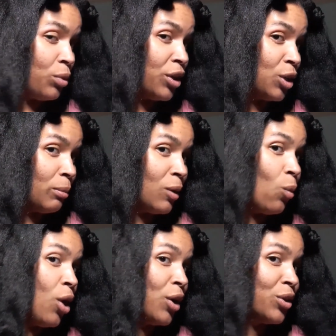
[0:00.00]
a little bit of
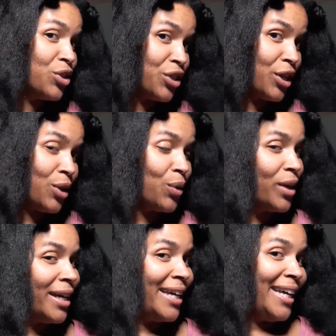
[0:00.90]
water and gel,
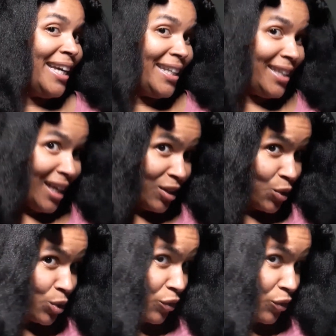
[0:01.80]
and then I'll do it